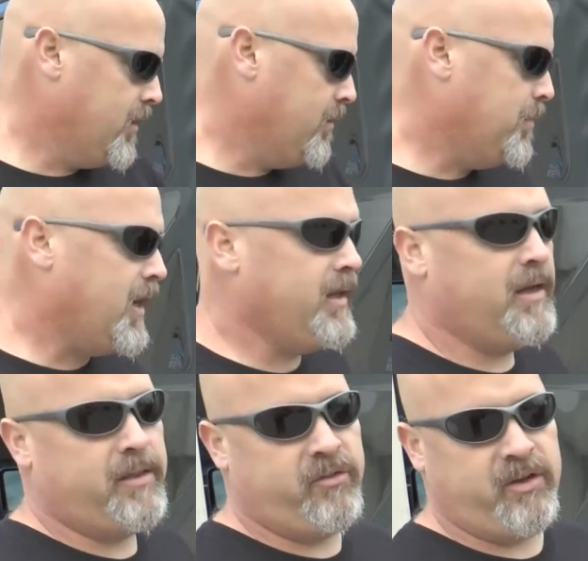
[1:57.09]
The body
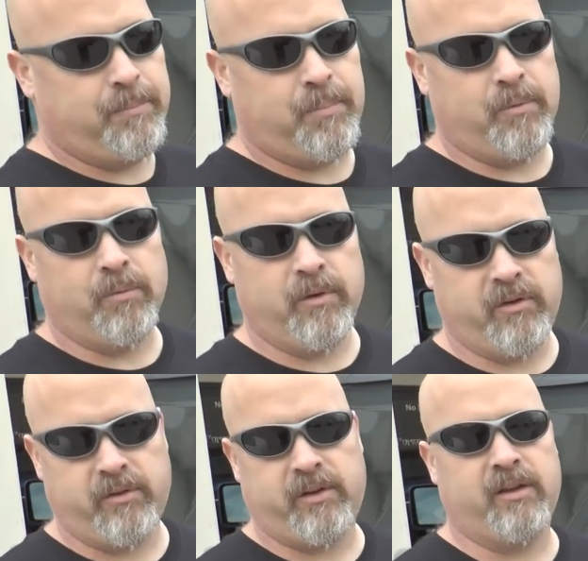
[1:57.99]
on the Jeep
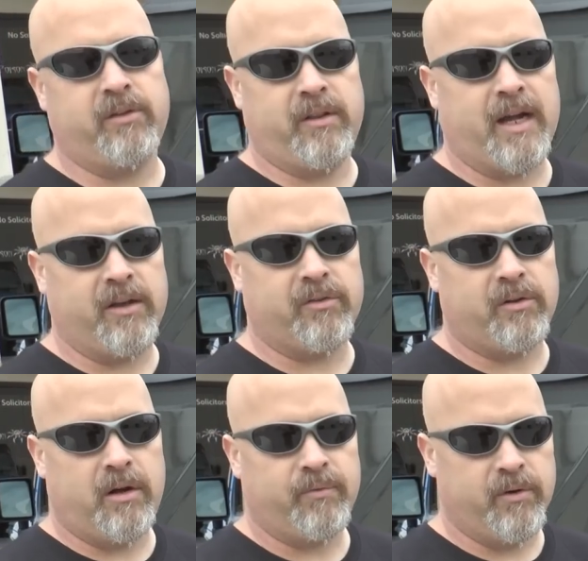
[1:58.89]
just isn't that
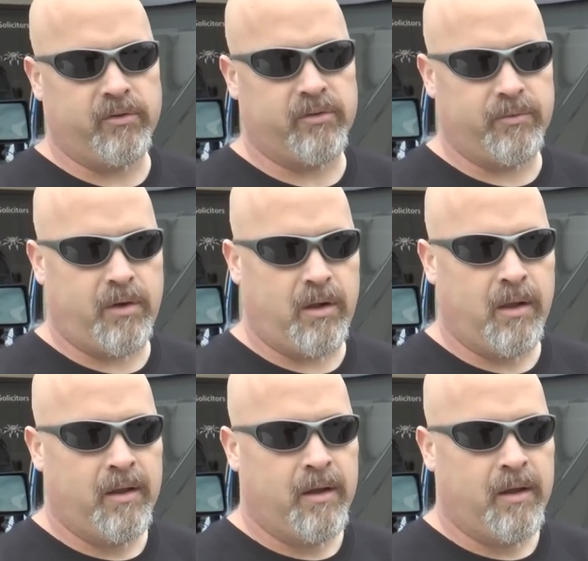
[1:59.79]
strong, first of all,